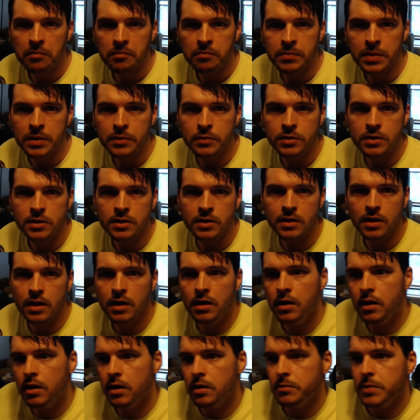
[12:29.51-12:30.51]
People look,
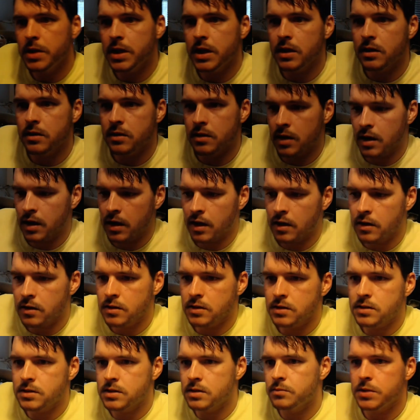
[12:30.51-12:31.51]
oh, man, how
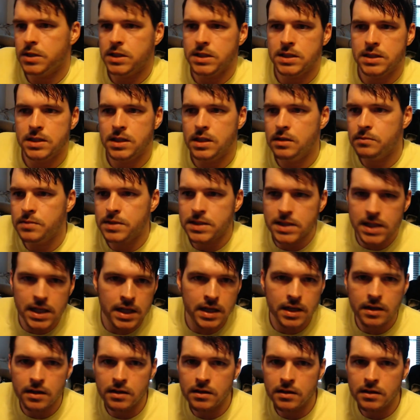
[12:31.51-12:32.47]
could some of these teams take,